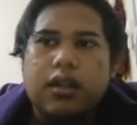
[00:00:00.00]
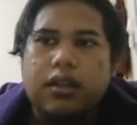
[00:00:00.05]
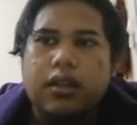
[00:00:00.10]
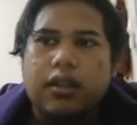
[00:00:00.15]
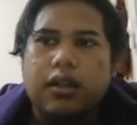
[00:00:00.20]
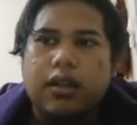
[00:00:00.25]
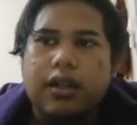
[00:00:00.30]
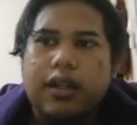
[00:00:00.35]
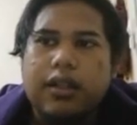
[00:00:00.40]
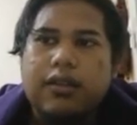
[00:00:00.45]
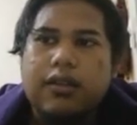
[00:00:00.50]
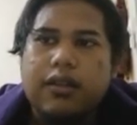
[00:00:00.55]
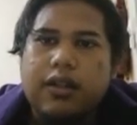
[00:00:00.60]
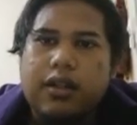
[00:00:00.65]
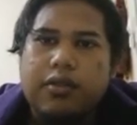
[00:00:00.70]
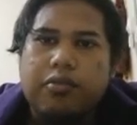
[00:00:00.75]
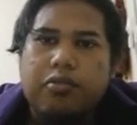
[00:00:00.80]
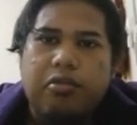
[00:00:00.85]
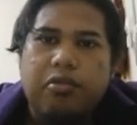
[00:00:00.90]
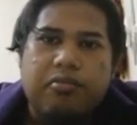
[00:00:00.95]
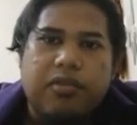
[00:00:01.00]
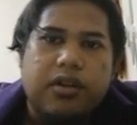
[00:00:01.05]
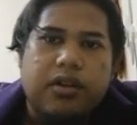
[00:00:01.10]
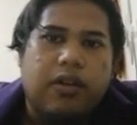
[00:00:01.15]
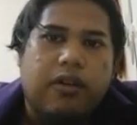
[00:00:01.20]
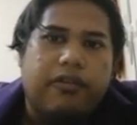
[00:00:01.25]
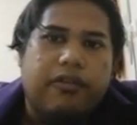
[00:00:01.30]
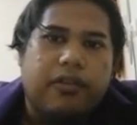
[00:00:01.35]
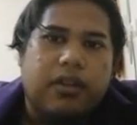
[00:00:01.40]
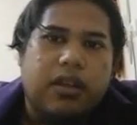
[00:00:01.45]
The greater the
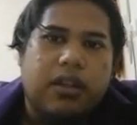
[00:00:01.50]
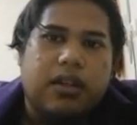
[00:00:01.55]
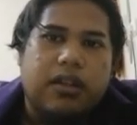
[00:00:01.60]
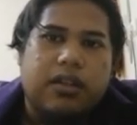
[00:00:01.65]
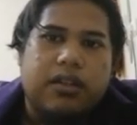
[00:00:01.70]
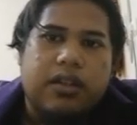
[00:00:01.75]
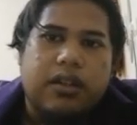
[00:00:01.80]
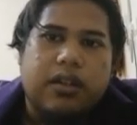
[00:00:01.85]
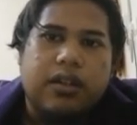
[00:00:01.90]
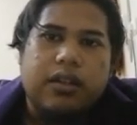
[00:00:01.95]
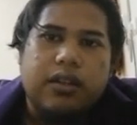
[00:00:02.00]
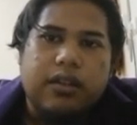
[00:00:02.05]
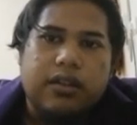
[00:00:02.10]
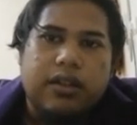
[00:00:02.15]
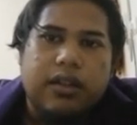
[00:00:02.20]
moment of inertia,